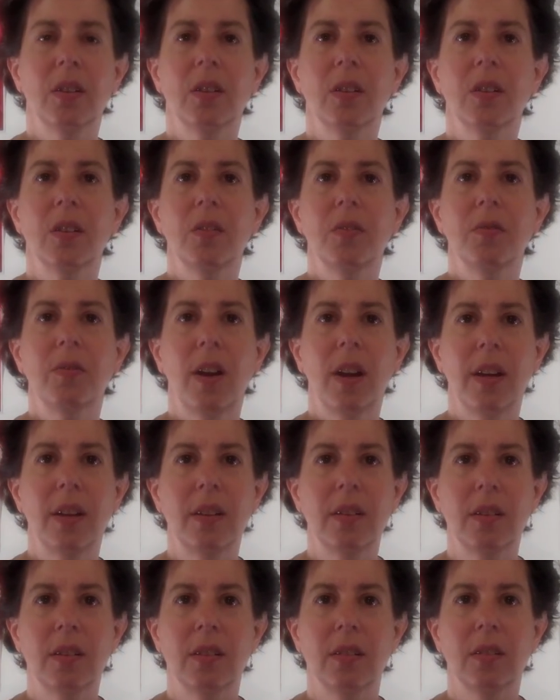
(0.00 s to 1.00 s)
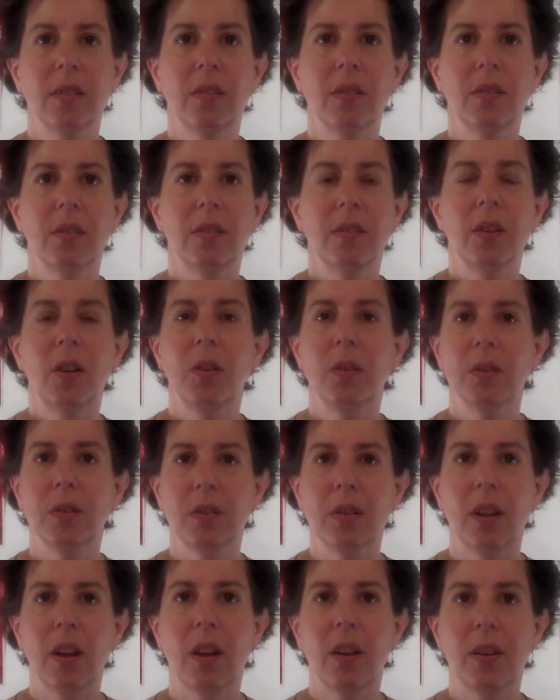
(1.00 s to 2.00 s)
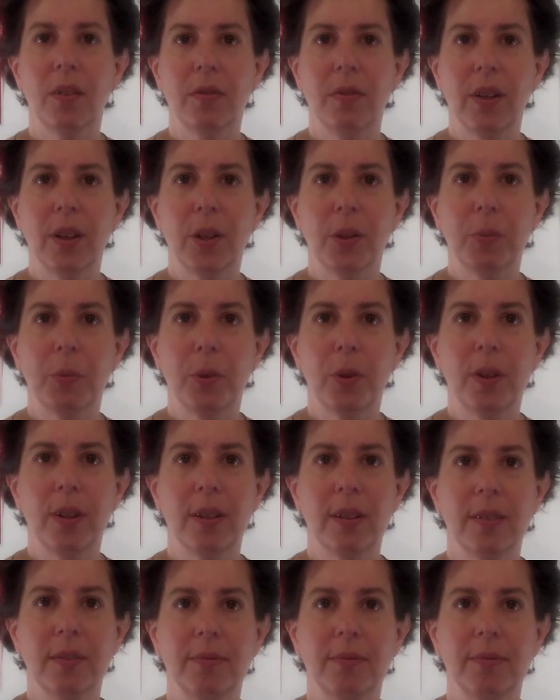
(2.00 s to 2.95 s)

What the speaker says: to find notes on a fingerboard.